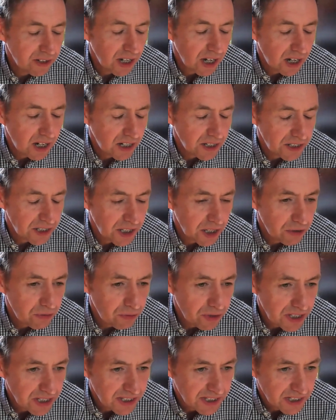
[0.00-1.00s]
cardio
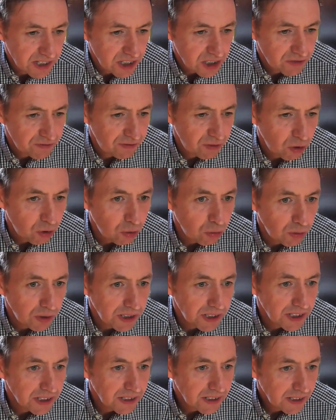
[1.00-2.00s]
research
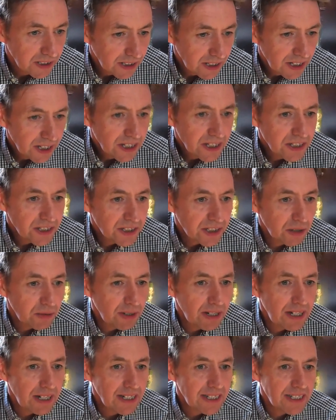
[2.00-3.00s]
forward? So
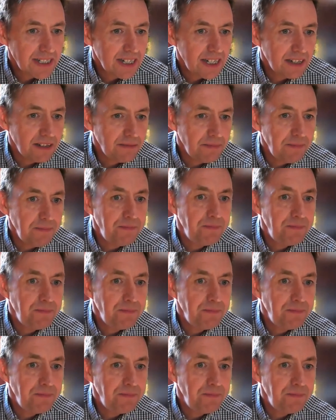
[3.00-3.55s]
Alicia?